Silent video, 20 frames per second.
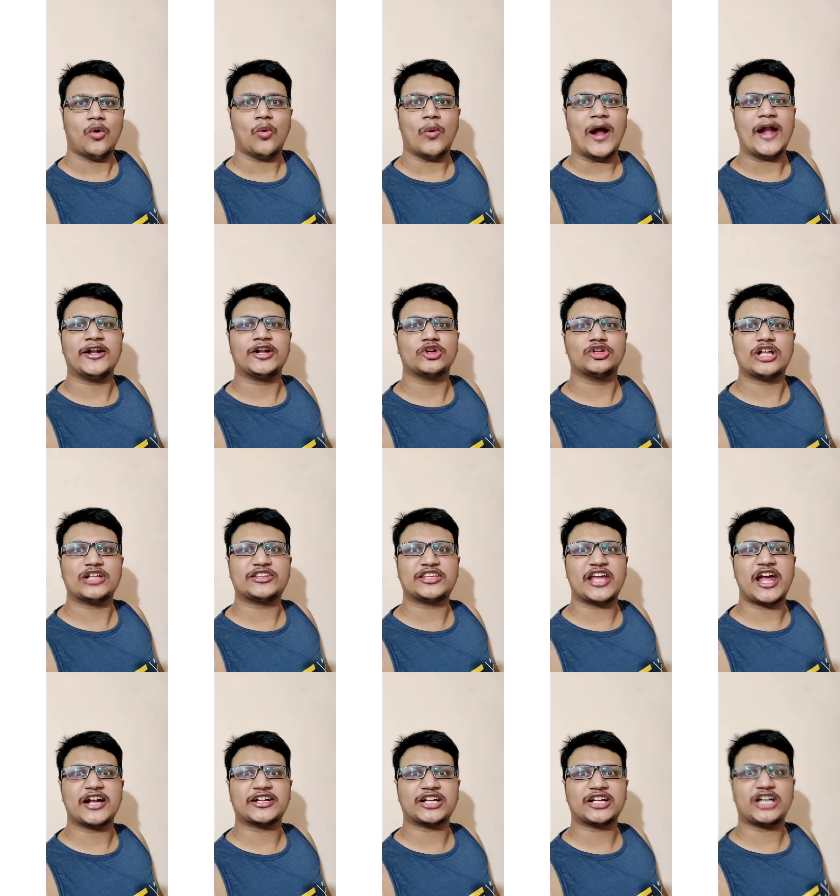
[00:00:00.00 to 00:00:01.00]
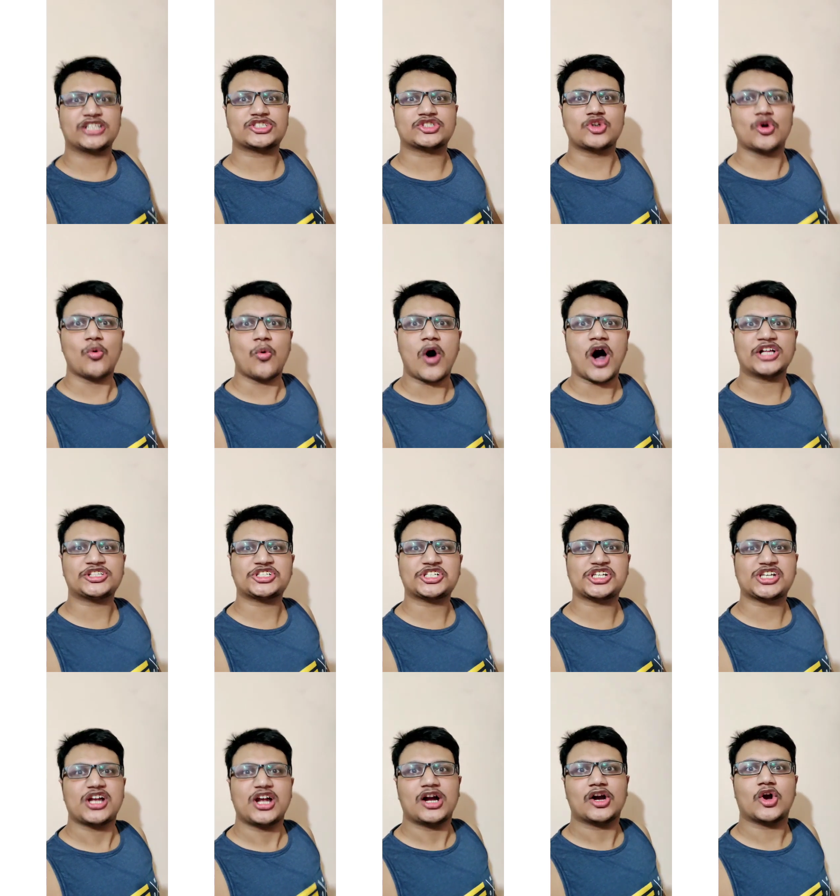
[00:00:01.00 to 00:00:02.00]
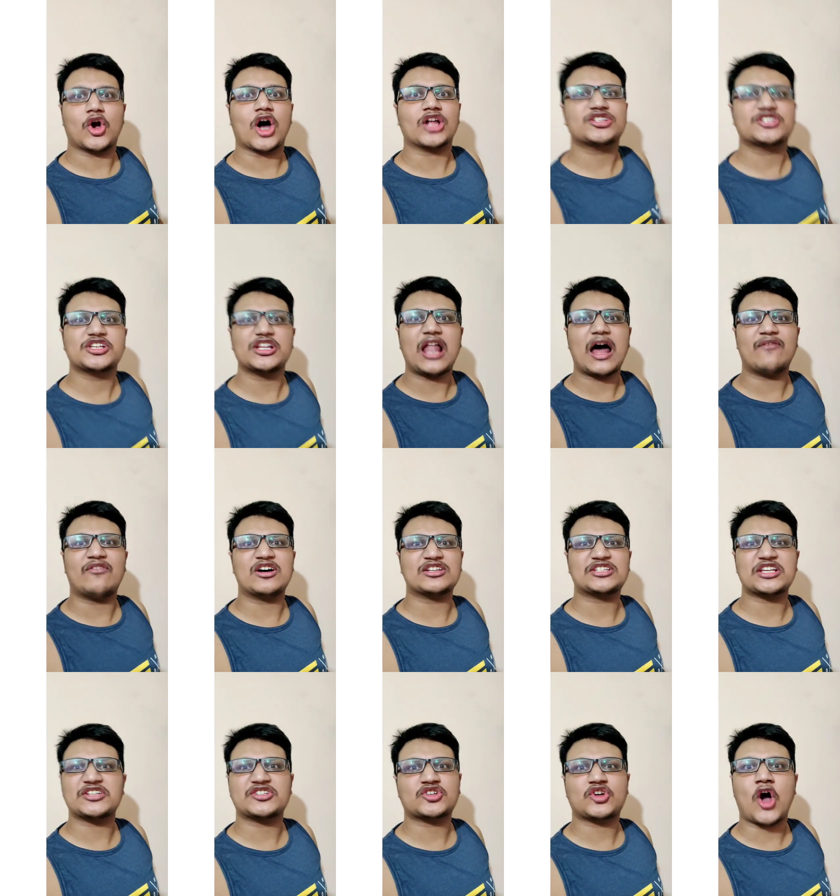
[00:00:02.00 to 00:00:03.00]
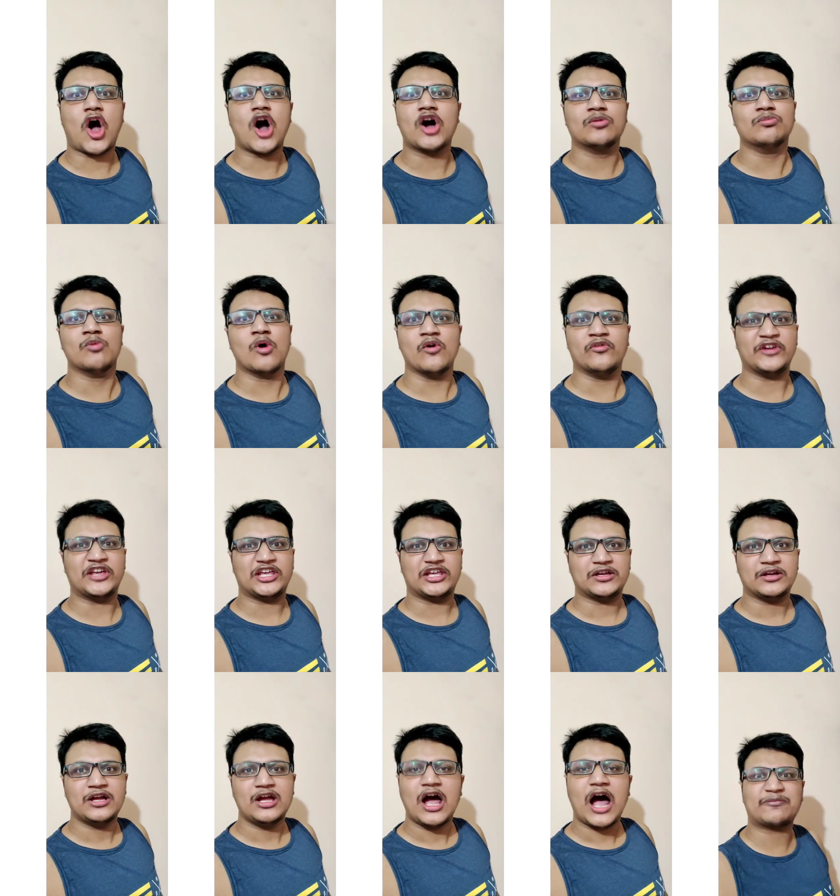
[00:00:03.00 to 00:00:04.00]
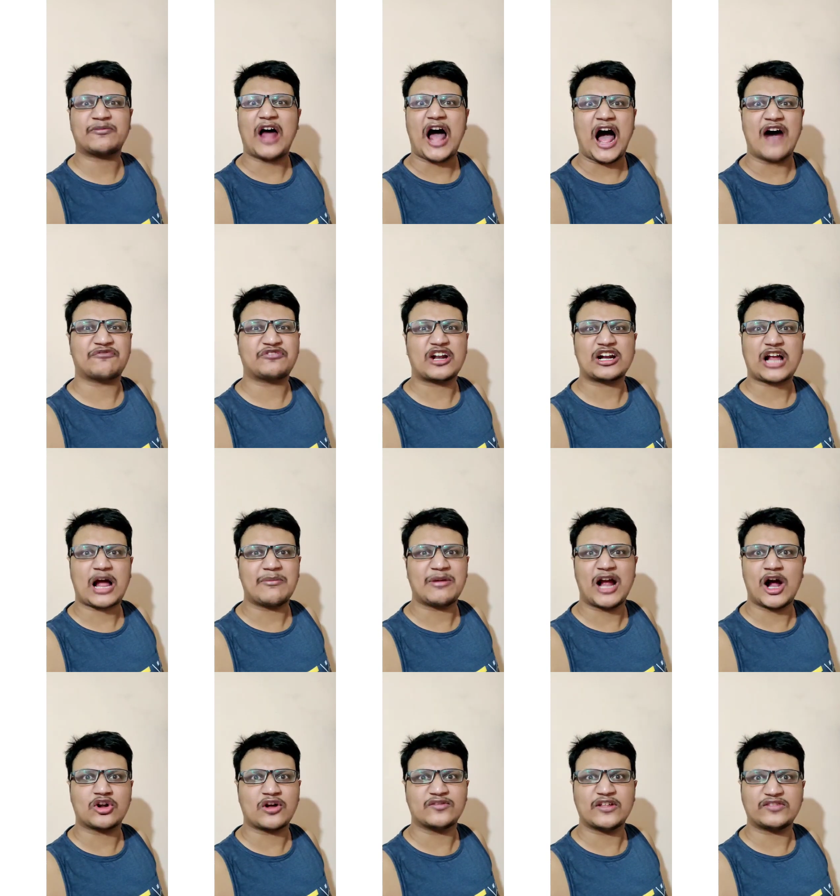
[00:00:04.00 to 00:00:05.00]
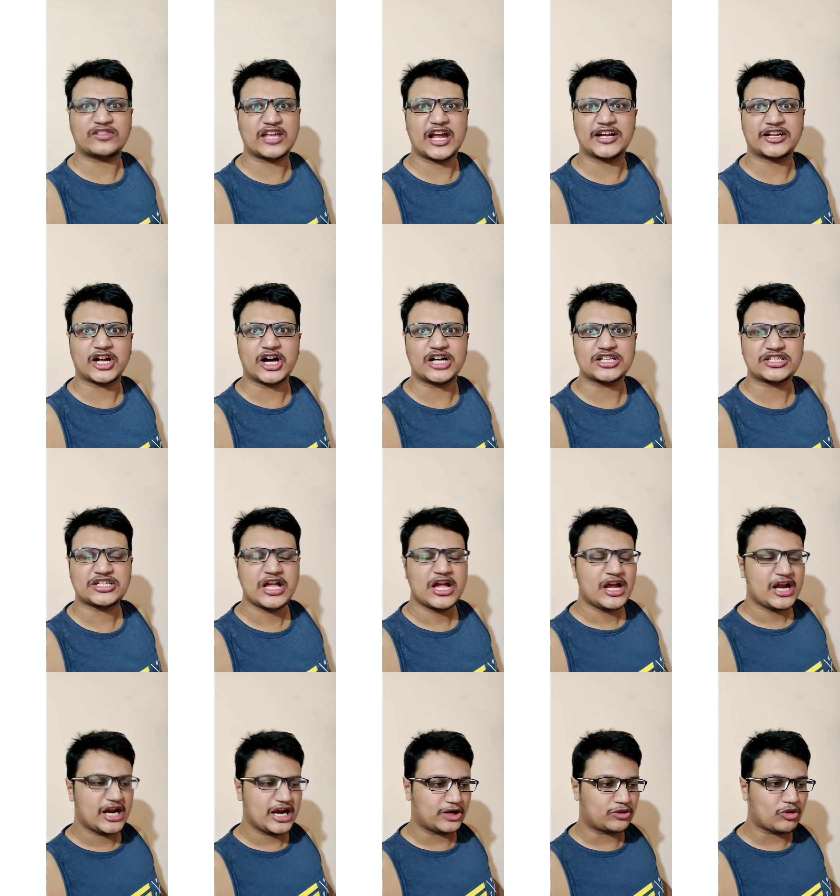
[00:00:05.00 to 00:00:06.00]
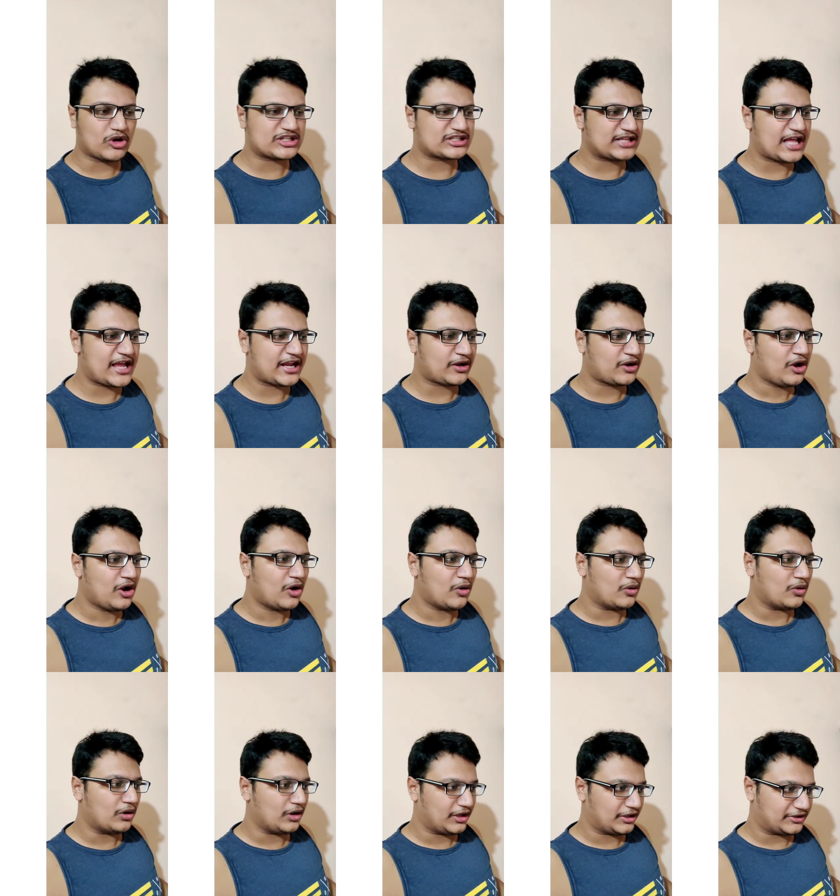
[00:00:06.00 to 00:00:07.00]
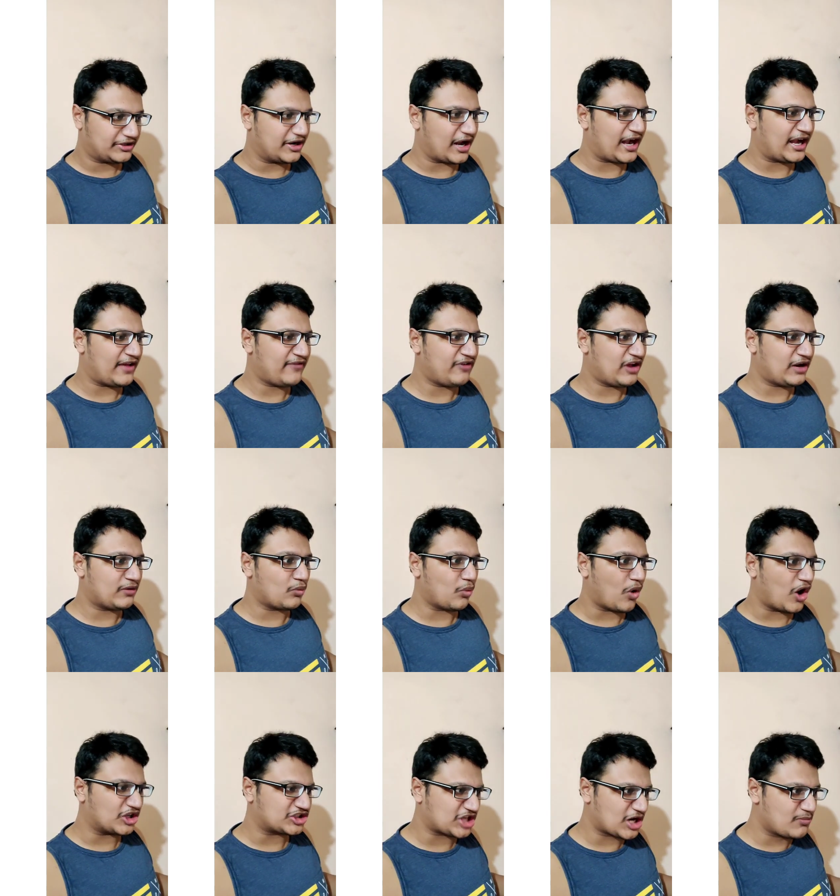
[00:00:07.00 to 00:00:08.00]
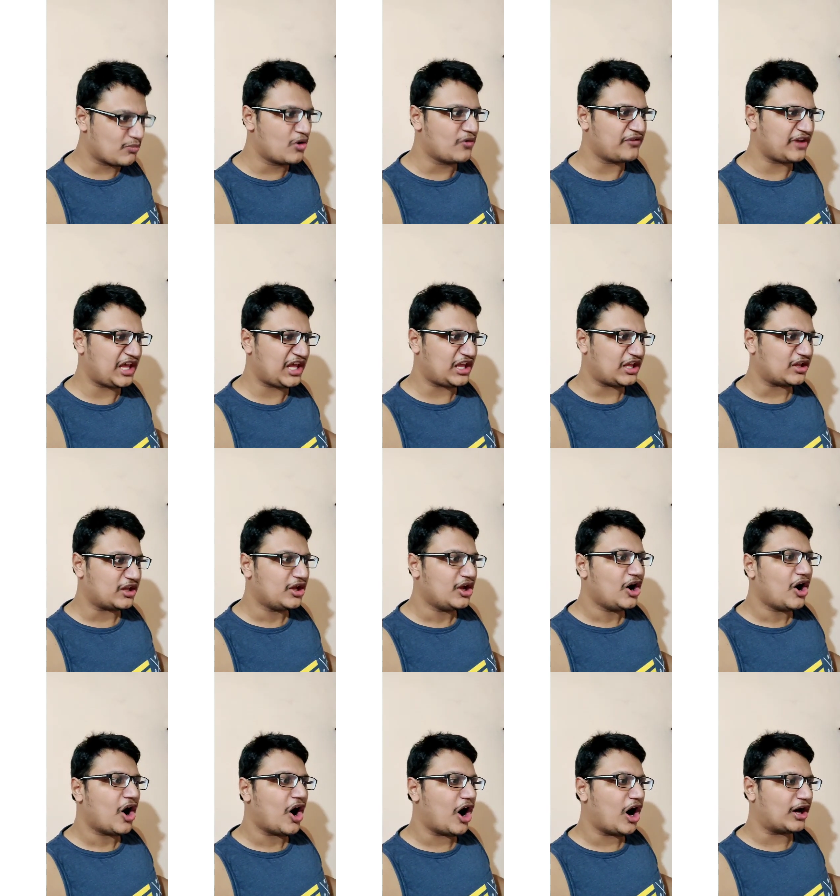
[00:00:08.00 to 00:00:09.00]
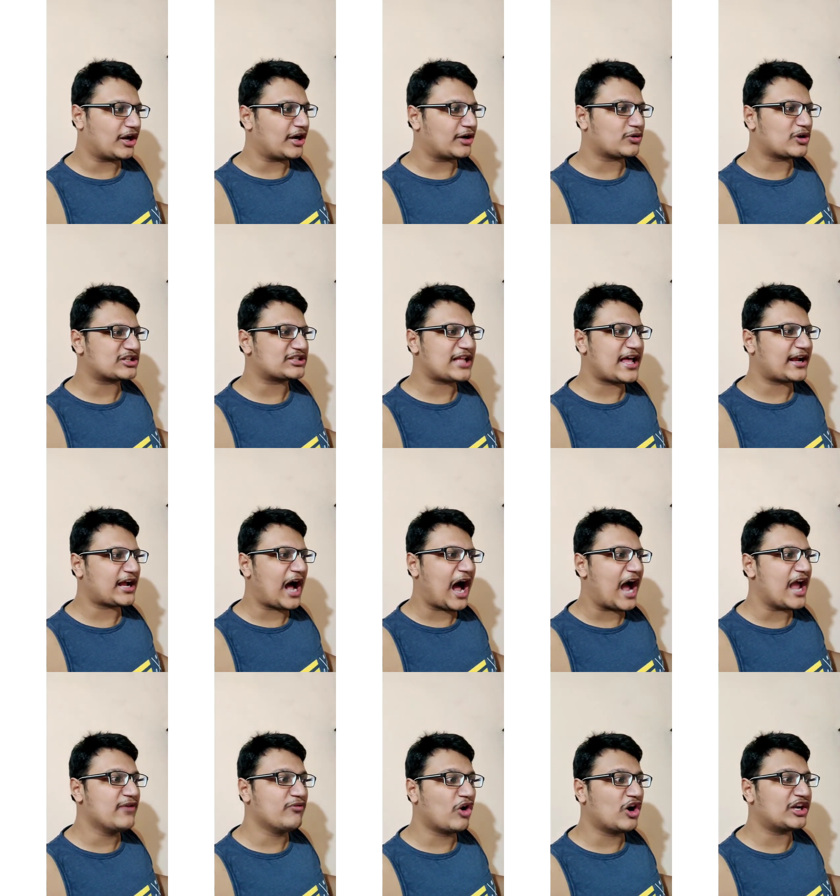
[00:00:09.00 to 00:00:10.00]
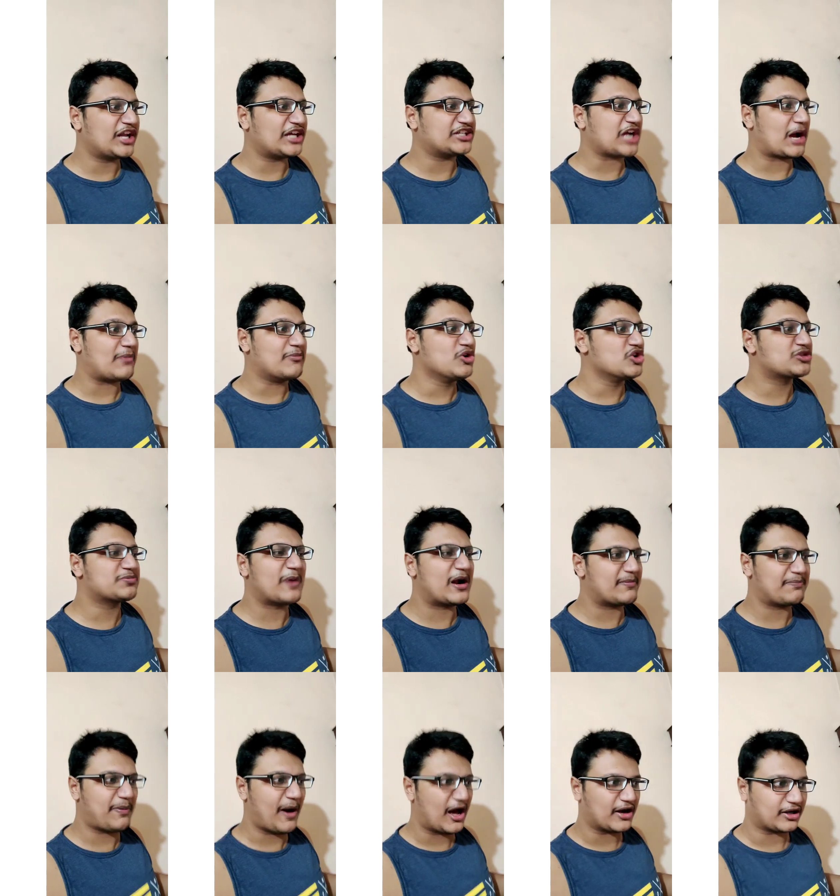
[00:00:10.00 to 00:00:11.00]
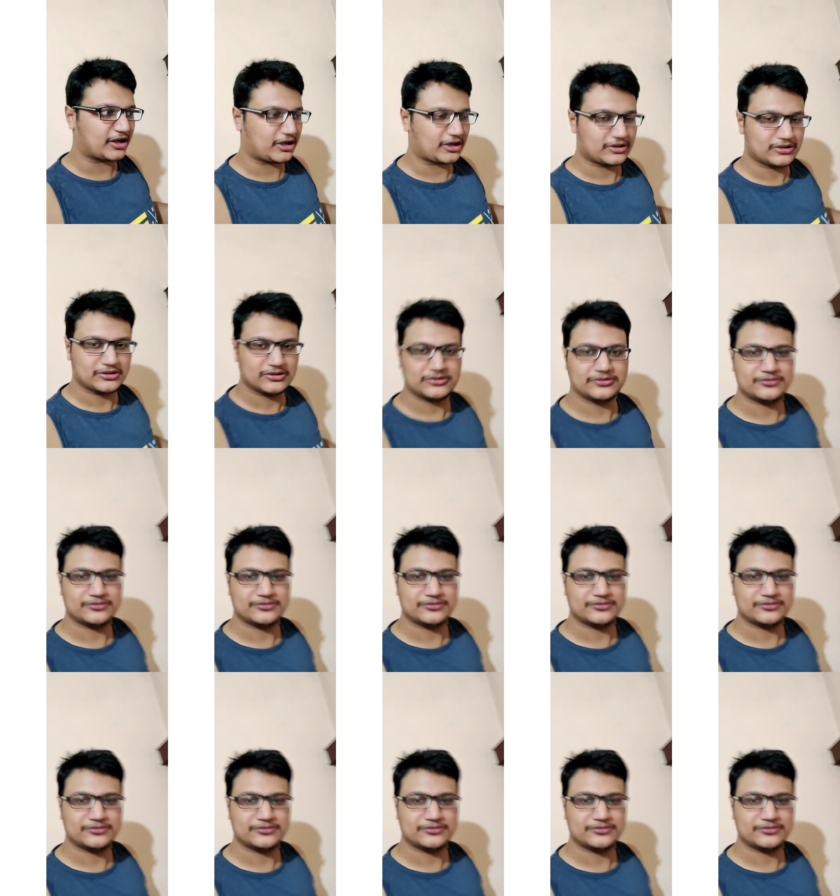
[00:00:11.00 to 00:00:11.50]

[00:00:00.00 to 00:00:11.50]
went to the theaters to watch Godzilla vs Kong movie. But after coming out of the theaters, it was like, did I even watch a movie? Or it was like a high voltage amusement park.